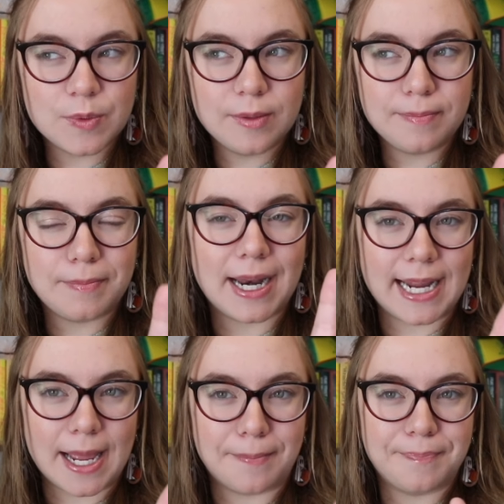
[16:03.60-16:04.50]
one, but I
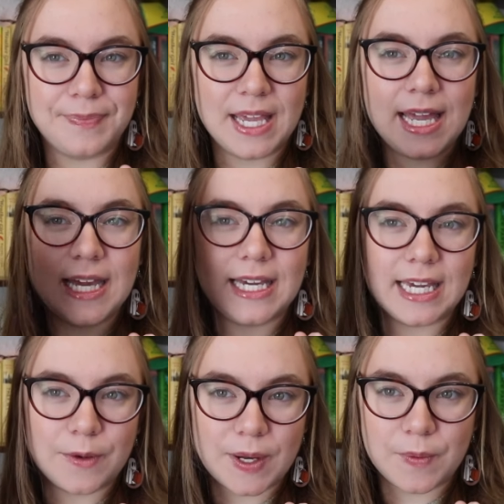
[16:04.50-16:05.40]
am.
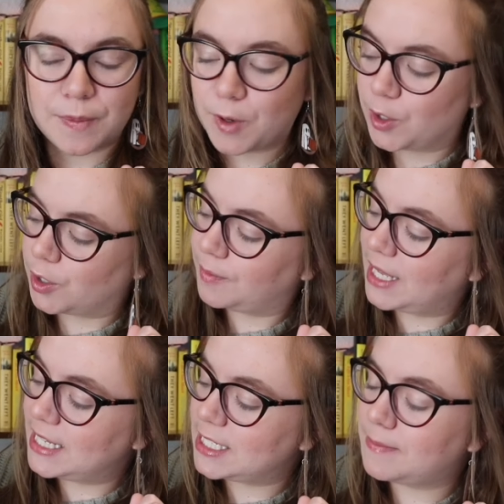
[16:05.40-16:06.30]
Get Away with Murder,
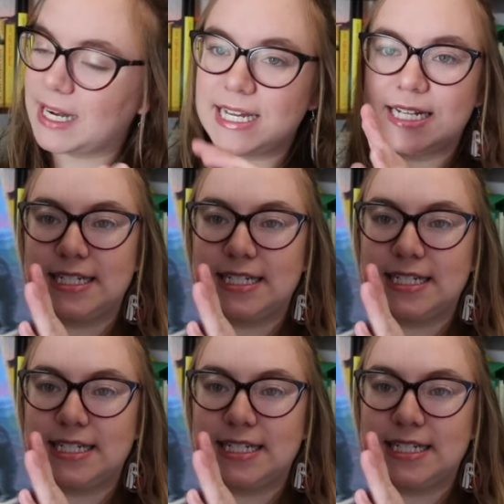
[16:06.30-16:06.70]
and this is by